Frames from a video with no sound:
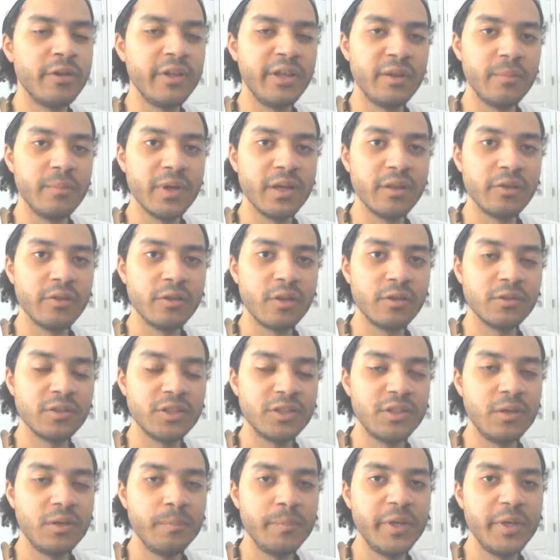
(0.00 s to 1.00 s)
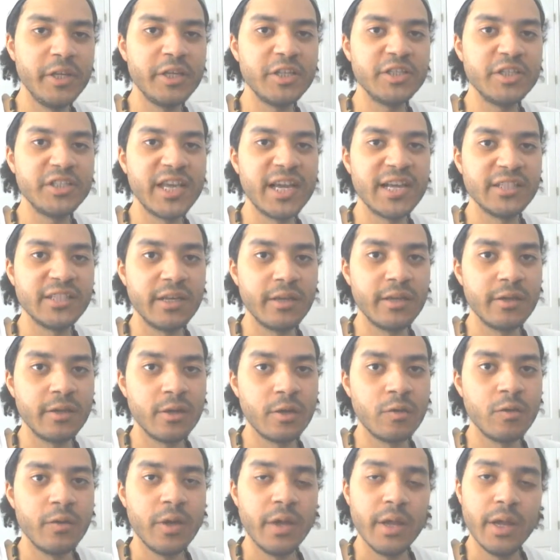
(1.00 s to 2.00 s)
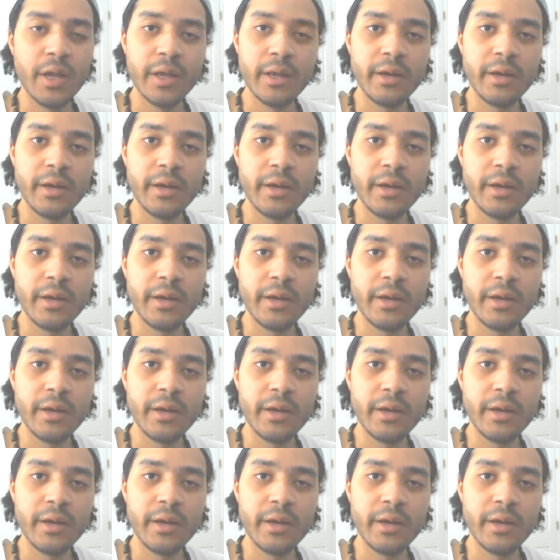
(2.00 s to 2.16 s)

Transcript: and give my thoughts and opinions as I go.